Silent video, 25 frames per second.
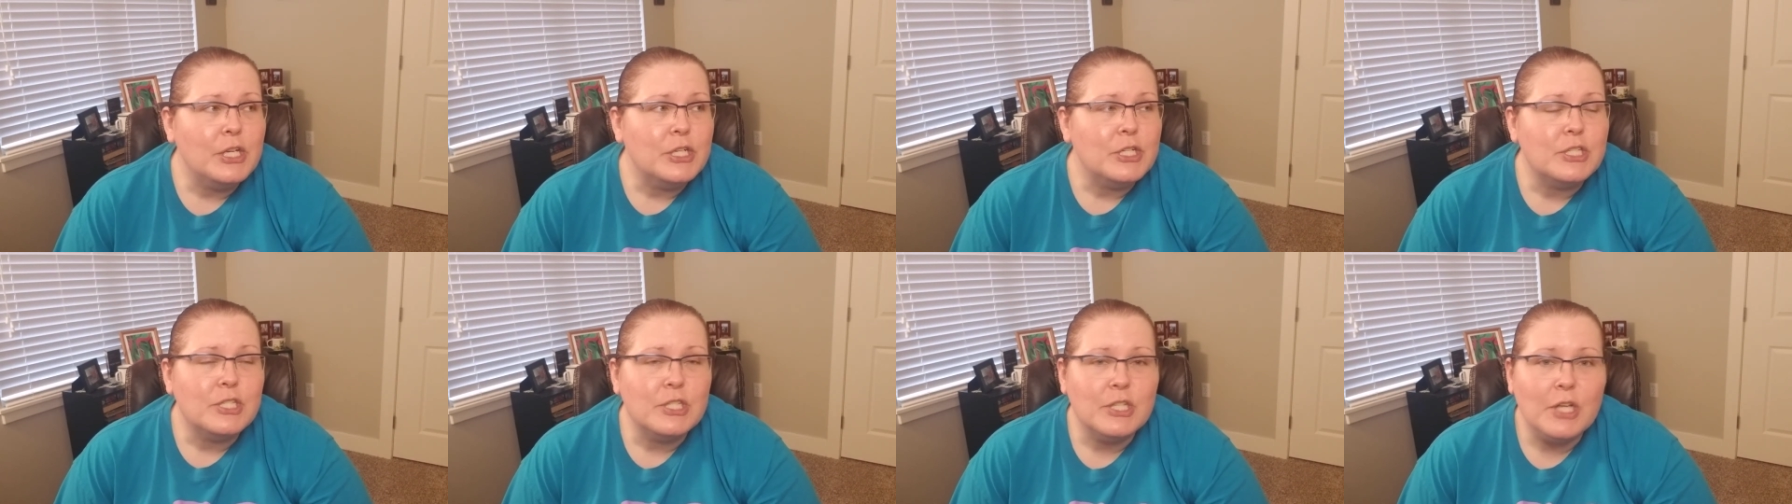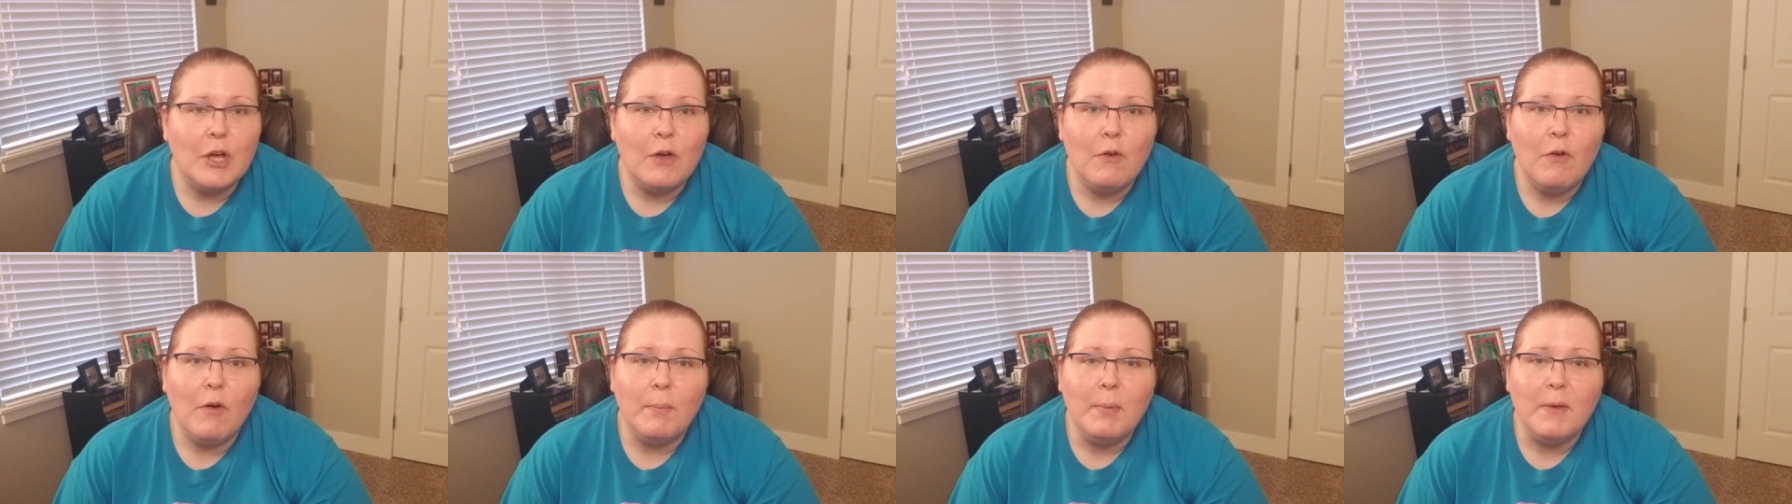
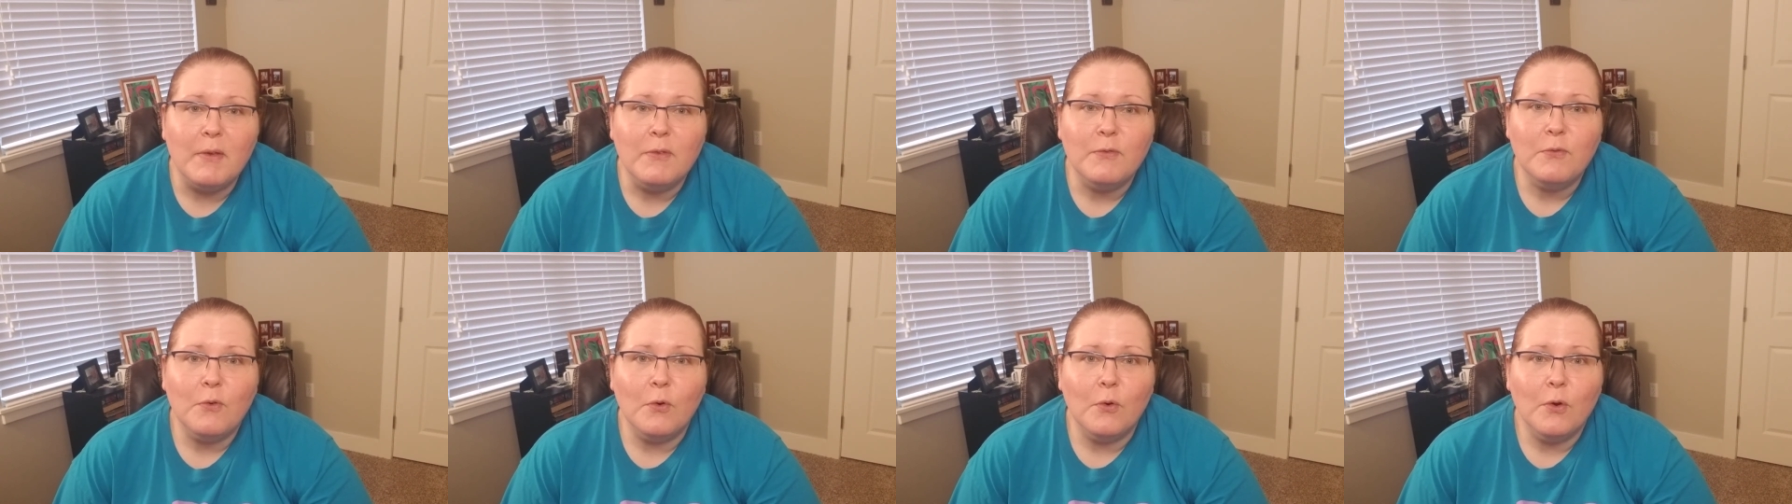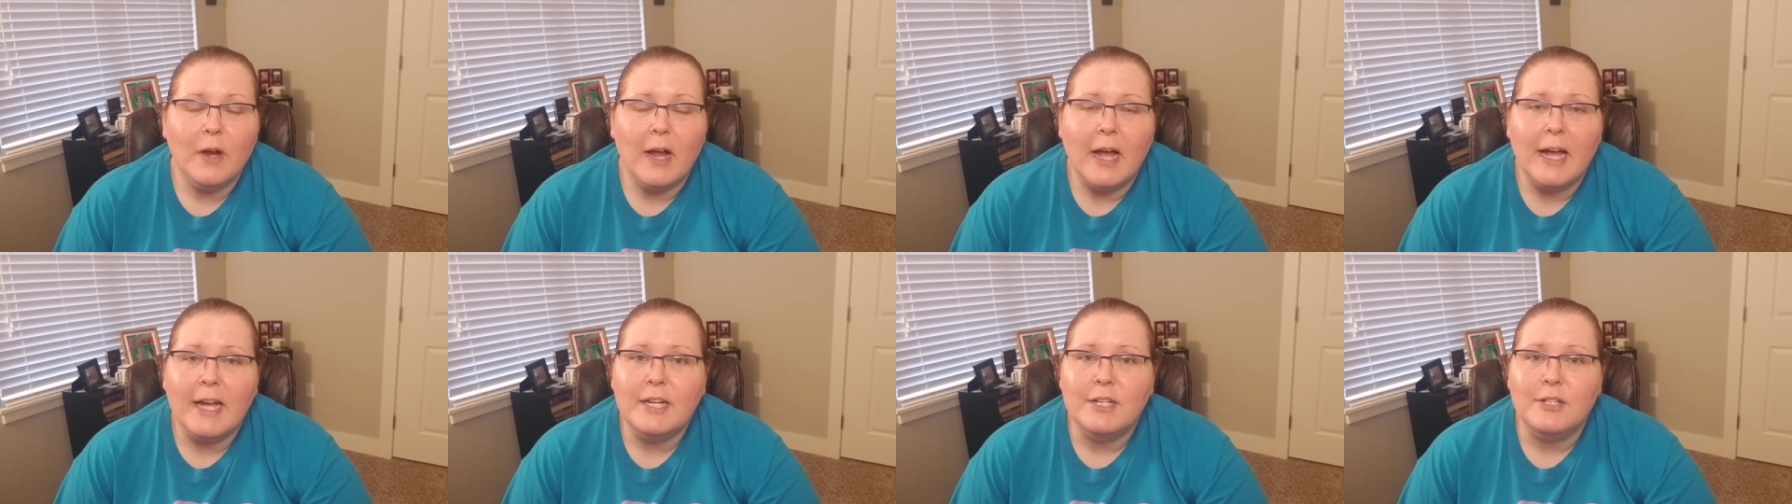So
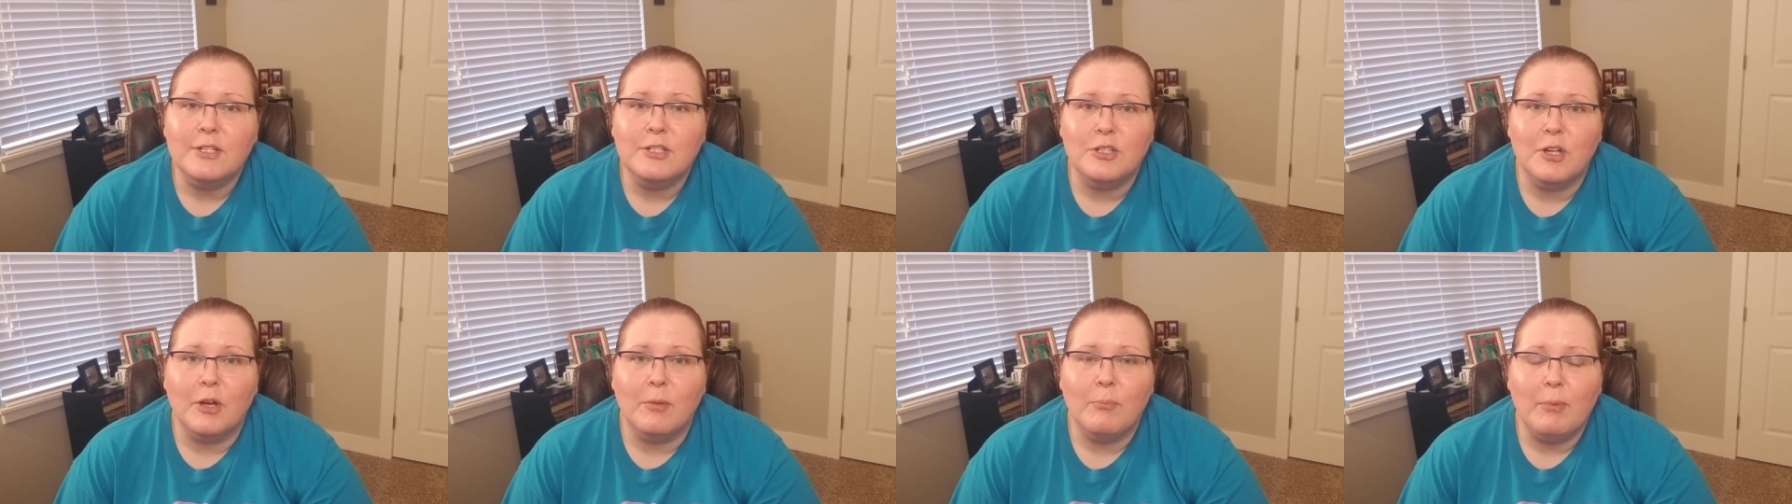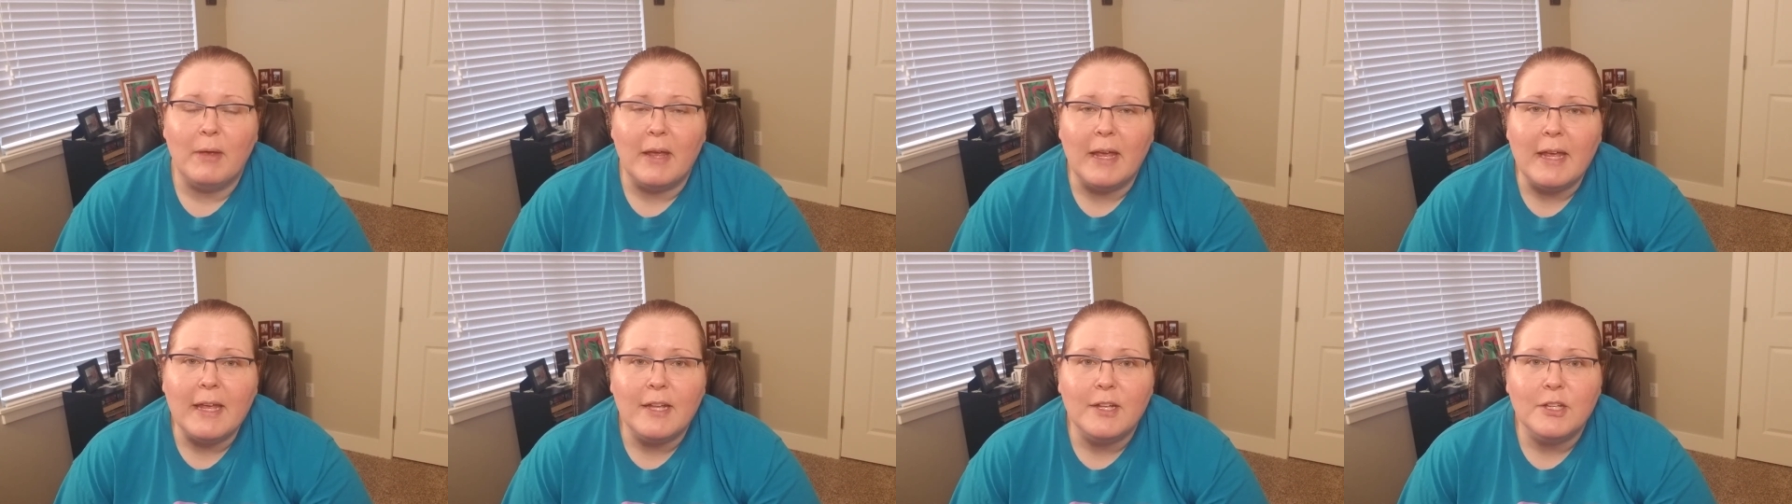before I
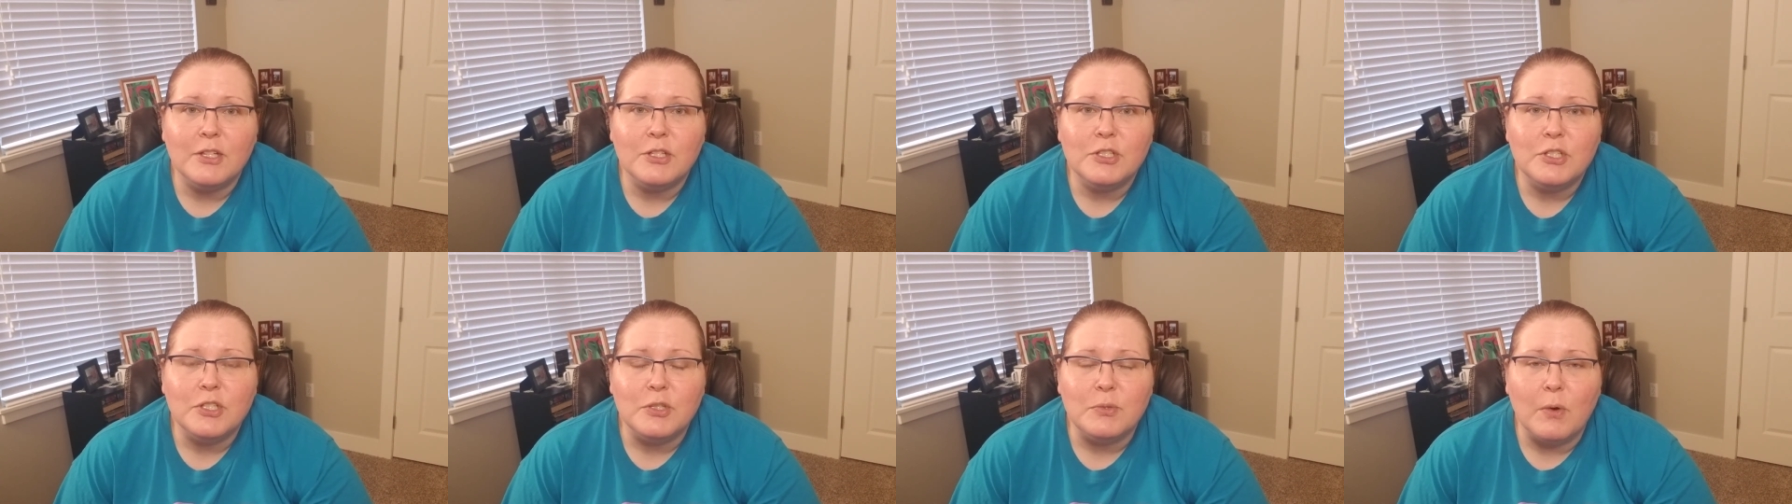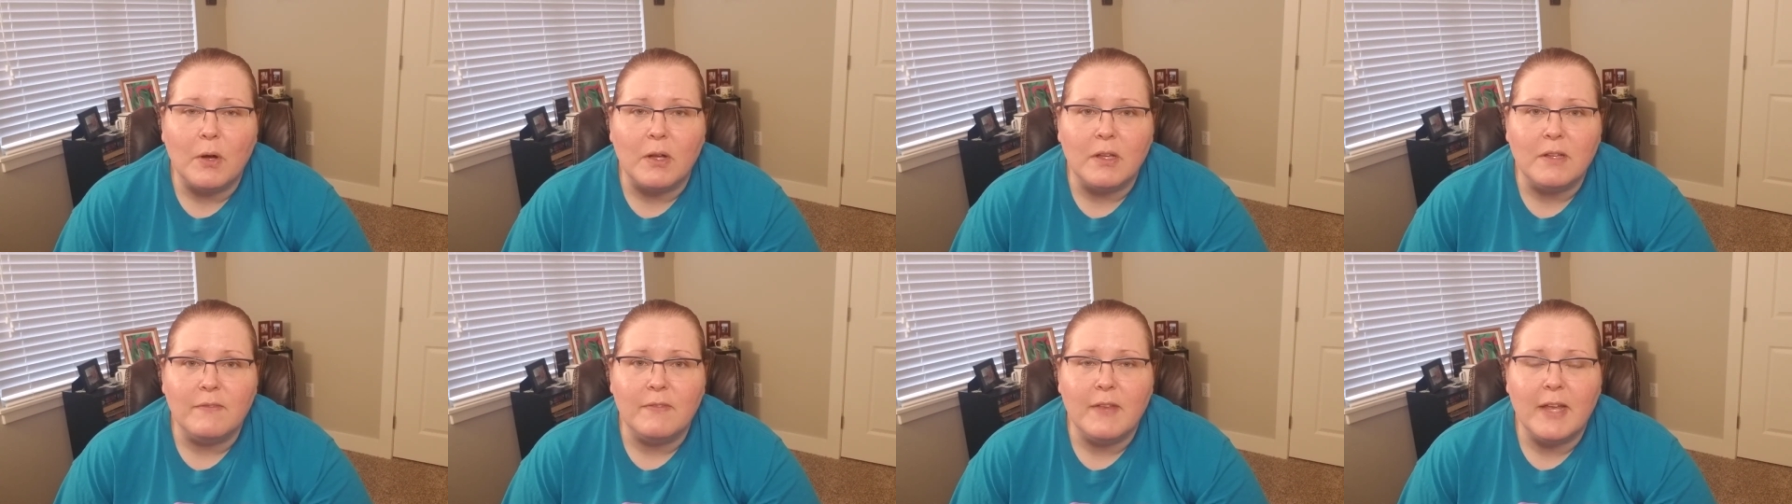jump into
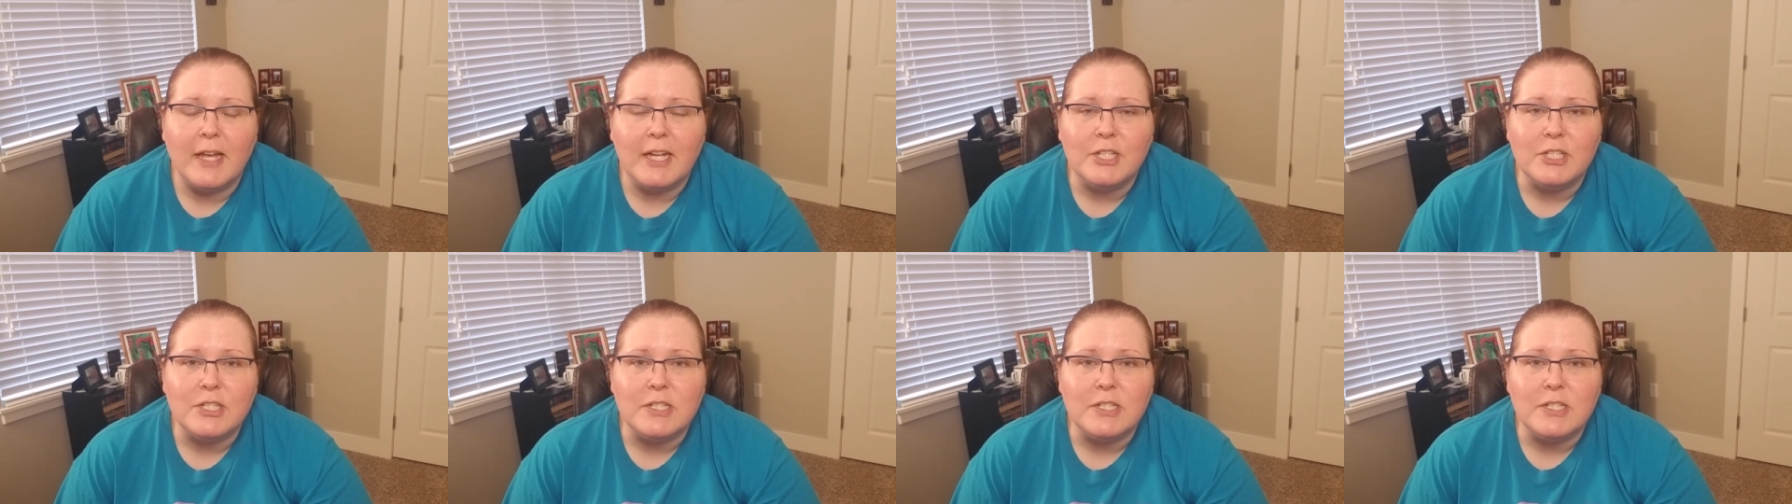all of that,